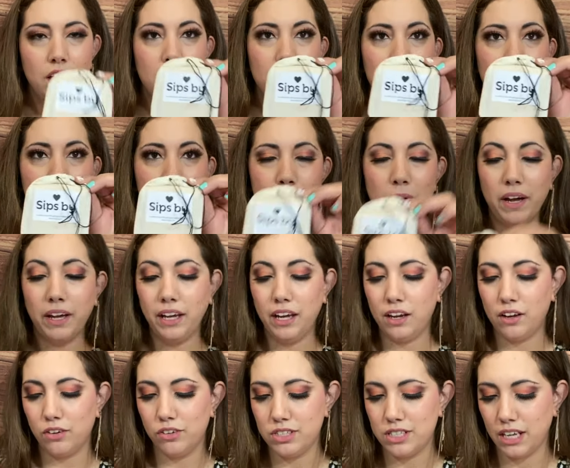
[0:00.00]
This baggie
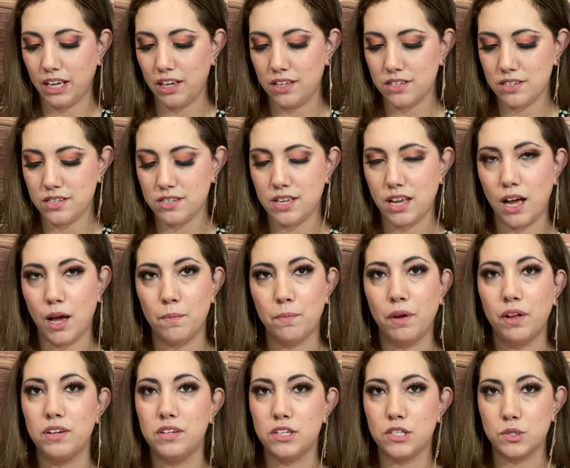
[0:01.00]
contains some
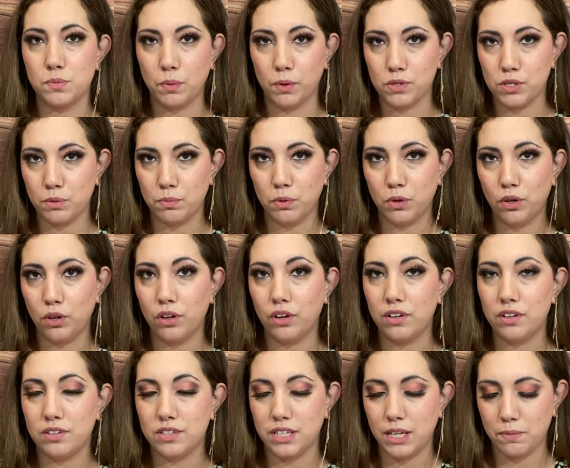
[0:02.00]
disposable
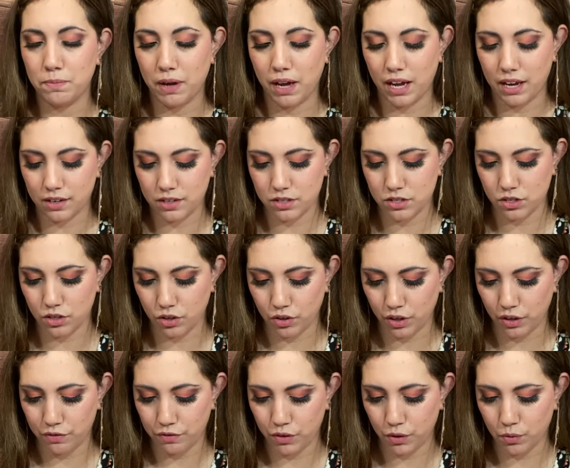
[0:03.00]
tea bags. So
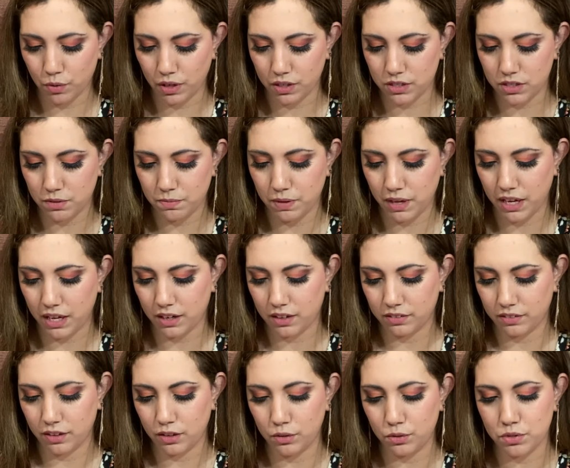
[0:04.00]
if you want to make
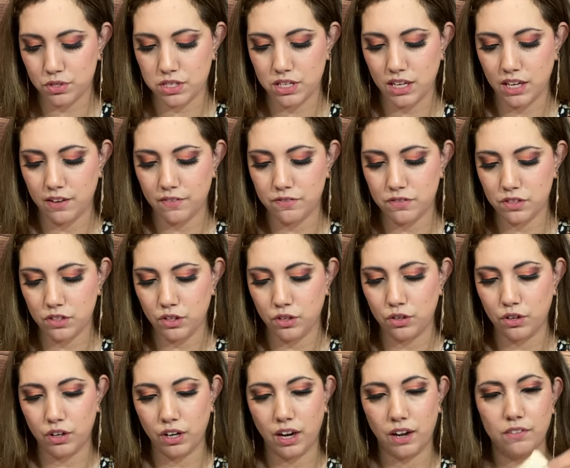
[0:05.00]
the loose leaves, you
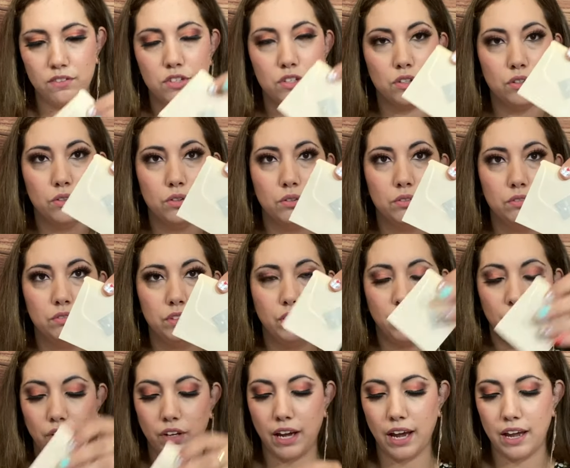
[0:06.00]
don't have to, you
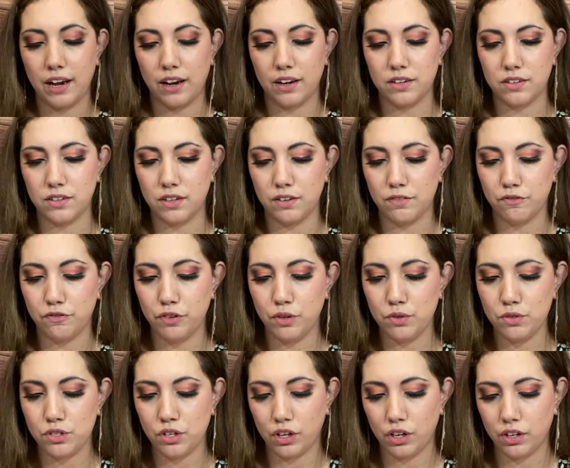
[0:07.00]
know, get an
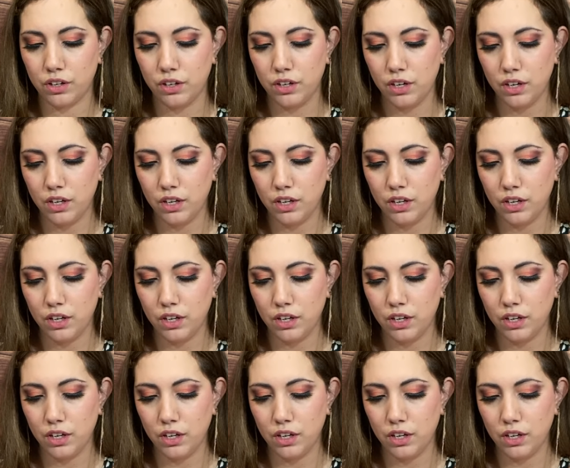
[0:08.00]
infuser.